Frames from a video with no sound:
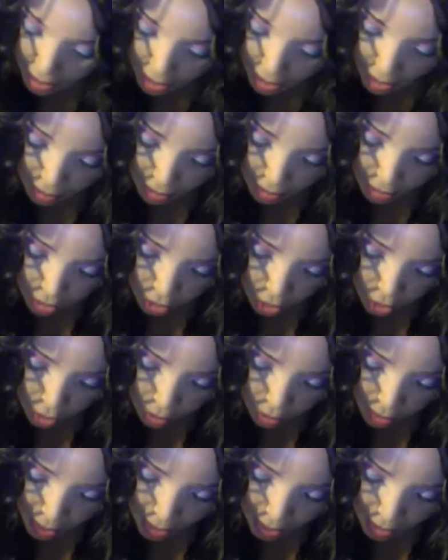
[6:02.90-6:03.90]
There is no
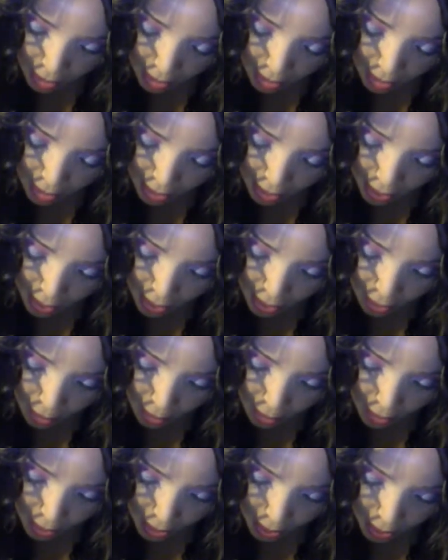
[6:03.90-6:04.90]
rest, day
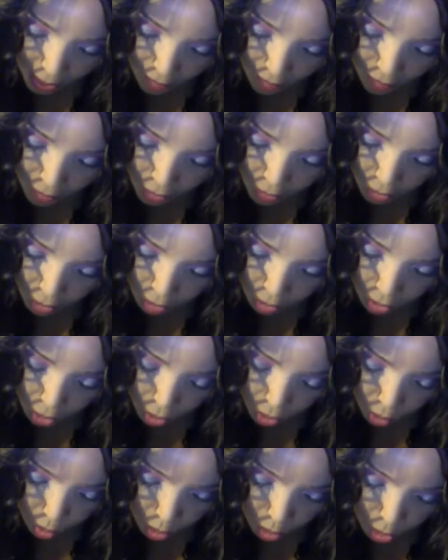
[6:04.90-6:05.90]
or night, for those
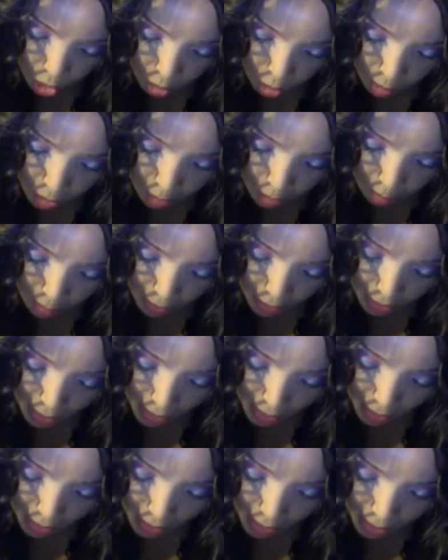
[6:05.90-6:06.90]
who worship the
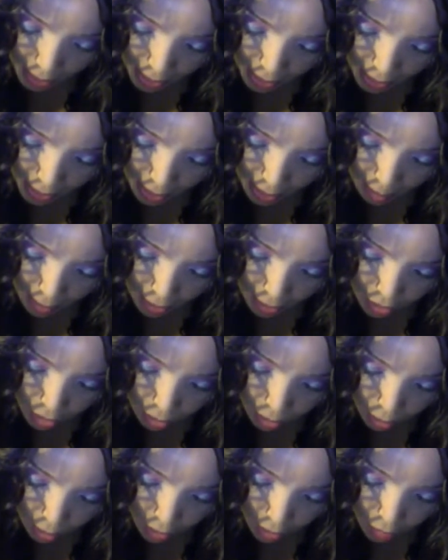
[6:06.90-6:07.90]
beast and his image,
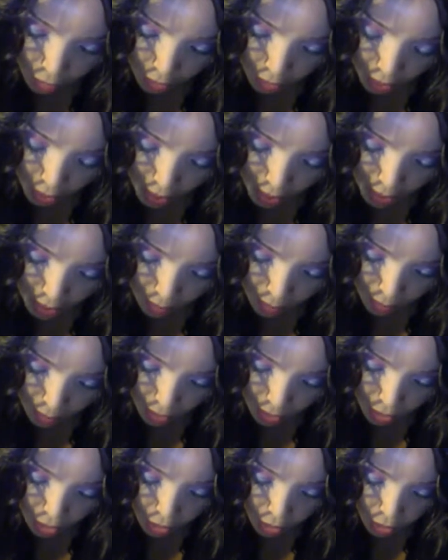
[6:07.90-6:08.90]
or for
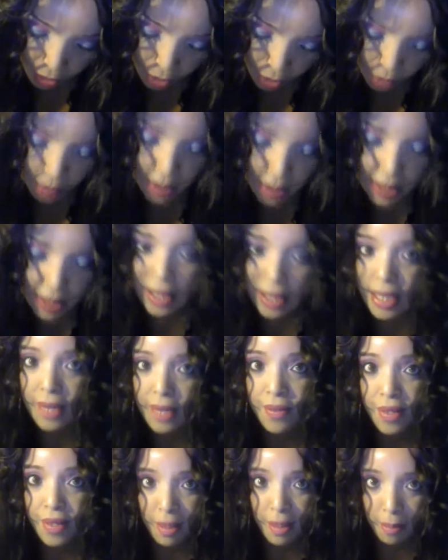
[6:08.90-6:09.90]
anyone who
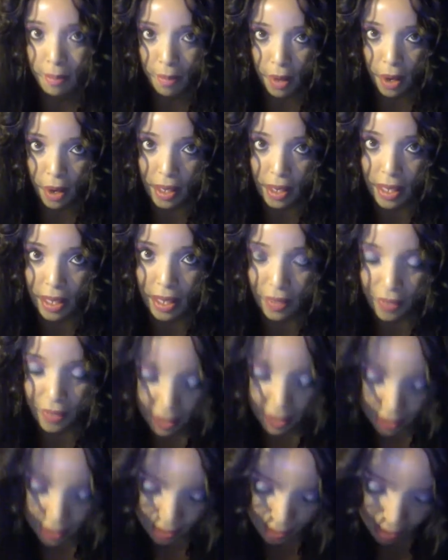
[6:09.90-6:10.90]
receives the mark of
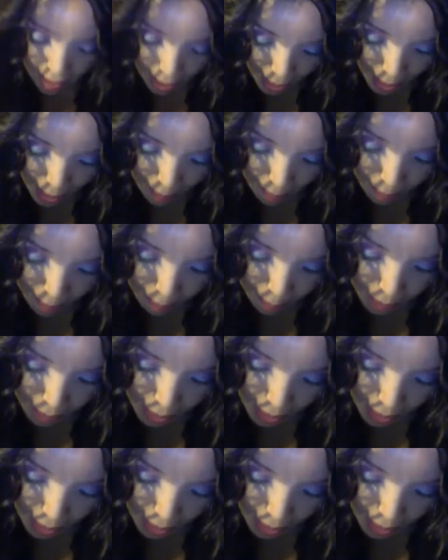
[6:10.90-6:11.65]
his name.